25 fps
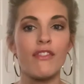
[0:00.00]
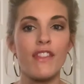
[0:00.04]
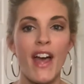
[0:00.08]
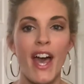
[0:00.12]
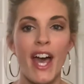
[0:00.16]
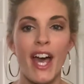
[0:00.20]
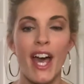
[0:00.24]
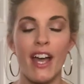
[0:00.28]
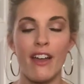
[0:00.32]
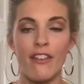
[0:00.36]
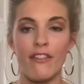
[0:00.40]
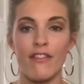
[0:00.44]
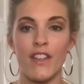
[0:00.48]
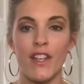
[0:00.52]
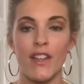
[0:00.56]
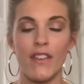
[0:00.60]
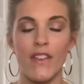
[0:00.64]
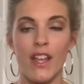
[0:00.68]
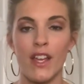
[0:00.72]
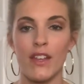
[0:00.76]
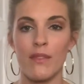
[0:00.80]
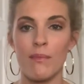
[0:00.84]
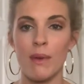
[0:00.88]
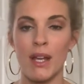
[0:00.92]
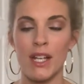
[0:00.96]
that. I feel
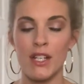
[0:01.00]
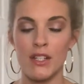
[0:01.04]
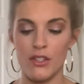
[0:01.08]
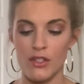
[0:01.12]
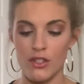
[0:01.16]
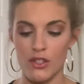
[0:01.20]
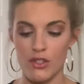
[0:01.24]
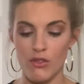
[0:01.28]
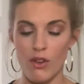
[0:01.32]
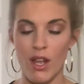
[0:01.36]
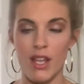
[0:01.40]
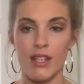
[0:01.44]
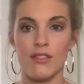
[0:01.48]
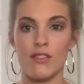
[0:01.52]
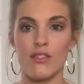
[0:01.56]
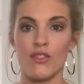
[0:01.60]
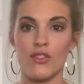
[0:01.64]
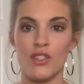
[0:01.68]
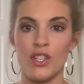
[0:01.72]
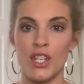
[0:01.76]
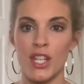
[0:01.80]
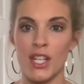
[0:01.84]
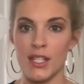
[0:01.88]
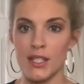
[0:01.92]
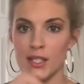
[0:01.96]
like my distressed
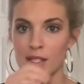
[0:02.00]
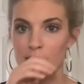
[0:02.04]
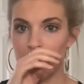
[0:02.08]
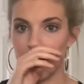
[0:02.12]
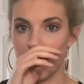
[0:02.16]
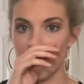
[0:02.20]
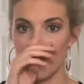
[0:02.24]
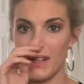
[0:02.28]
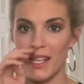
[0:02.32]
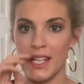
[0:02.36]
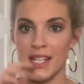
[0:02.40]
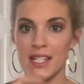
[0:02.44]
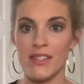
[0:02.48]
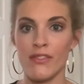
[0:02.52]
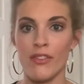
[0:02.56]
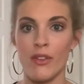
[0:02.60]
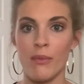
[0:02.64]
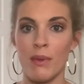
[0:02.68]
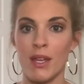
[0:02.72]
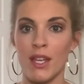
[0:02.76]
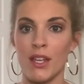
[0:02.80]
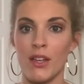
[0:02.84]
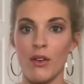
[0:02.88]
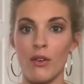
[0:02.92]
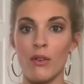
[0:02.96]
jeans from Nice
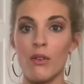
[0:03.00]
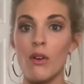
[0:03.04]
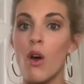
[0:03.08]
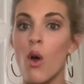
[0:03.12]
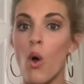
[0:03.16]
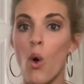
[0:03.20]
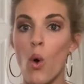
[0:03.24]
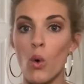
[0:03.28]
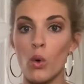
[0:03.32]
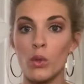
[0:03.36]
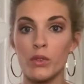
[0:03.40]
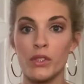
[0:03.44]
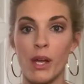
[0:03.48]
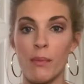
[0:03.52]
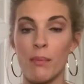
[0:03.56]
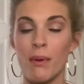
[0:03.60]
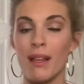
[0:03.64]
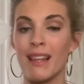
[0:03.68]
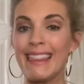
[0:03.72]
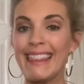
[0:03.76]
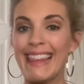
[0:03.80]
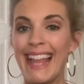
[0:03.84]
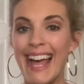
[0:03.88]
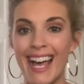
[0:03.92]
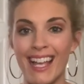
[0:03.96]
Flamingo hold up a
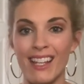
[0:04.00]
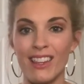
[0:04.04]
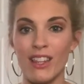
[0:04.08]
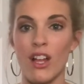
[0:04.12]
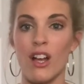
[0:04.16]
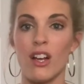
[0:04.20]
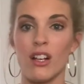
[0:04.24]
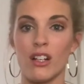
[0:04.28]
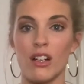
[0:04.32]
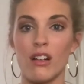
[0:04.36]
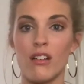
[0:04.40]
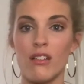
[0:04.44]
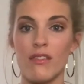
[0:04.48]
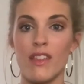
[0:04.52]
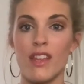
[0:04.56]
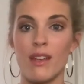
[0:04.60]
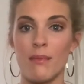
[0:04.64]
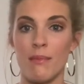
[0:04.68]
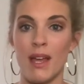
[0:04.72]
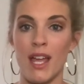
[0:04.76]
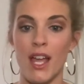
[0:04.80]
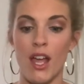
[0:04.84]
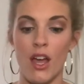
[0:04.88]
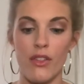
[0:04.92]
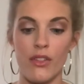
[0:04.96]
lot longer than
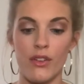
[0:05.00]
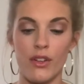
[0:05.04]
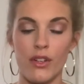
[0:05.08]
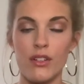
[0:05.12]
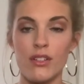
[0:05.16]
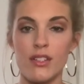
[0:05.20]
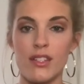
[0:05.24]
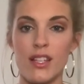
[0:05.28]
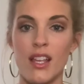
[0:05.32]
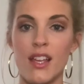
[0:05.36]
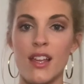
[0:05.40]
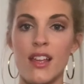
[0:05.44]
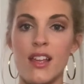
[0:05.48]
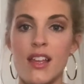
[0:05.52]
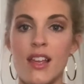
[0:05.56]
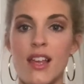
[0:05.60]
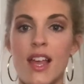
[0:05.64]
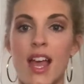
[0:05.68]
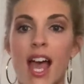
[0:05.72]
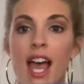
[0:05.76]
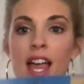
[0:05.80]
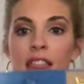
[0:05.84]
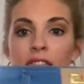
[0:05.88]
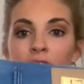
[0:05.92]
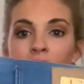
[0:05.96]
my others.
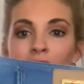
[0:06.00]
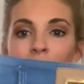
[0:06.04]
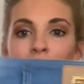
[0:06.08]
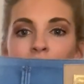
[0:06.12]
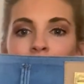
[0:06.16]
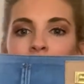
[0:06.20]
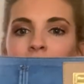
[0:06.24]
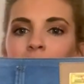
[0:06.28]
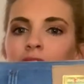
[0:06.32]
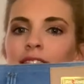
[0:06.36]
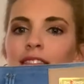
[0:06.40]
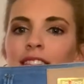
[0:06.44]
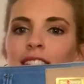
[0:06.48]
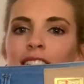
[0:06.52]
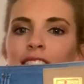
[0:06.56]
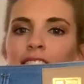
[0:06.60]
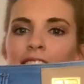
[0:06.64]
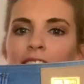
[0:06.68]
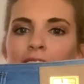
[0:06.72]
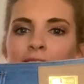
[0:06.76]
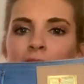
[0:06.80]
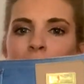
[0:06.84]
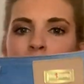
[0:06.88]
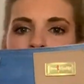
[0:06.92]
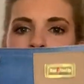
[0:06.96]
And then,
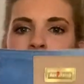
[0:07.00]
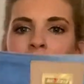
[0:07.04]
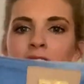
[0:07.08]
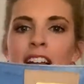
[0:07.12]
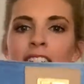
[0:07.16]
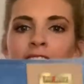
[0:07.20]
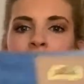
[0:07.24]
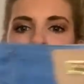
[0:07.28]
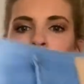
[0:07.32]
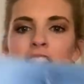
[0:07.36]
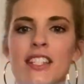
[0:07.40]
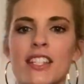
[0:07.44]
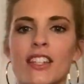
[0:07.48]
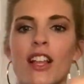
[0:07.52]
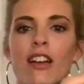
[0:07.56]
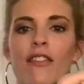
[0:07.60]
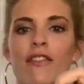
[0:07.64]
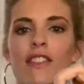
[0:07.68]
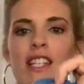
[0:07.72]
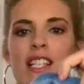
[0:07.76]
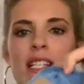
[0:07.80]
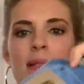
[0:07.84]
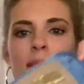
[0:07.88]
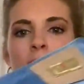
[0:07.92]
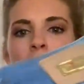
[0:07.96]
I mean, I just love
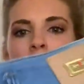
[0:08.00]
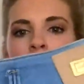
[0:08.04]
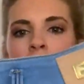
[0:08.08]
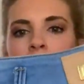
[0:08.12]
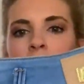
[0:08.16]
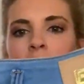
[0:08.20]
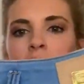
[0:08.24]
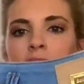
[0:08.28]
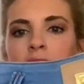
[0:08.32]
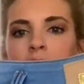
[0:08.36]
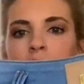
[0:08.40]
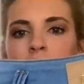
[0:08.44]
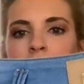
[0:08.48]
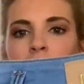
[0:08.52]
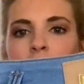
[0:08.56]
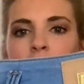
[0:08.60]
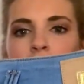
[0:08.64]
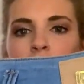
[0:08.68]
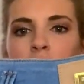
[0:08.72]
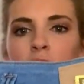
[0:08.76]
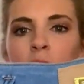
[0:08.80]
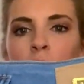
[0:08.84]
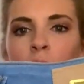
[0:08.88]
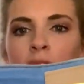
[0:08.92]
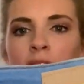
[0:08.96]
these pockets.
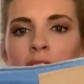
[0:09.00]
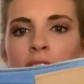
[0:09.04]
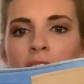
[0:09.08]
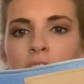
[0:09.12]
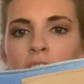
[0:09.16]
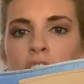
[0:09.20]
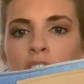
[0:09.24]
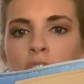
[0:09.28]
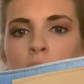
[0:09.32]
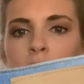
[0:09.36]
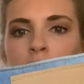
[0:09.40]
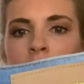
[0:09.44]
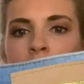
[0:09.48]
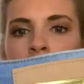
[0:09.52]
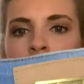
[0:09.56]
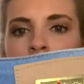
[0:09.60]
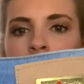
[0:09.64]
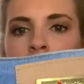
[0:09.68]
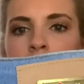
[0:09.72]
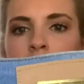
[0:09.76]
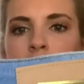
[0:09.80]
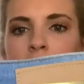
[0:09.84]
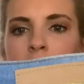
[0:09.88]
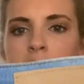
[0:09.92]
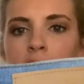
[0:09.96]
So again, you can
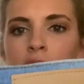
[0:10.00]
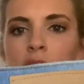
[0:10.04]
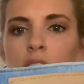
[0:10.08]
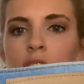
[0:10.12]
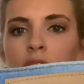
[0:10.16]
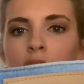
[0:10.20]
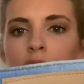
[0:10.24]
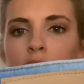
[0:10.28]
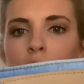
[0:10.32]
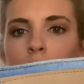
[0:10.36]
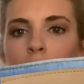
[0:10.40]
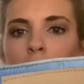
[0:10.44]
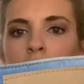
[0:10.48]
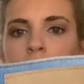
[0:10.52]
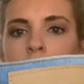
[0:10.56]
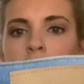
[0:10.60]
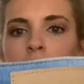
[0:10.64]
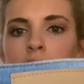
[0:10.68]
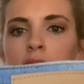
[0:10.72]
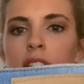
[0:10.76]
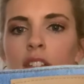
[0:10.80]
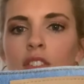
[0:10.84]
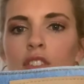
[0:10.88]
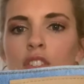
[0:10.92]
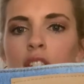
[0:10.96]
see the three
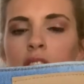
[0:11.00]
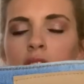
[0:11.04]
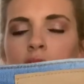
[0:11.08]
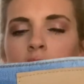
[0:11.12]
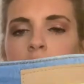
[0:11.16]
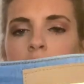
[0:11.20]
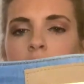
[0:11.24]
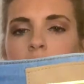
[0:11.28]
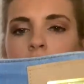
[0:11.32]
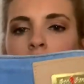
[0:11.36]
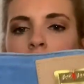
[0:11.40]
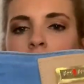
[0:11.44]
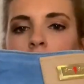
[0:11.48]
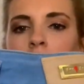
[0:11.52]
stitches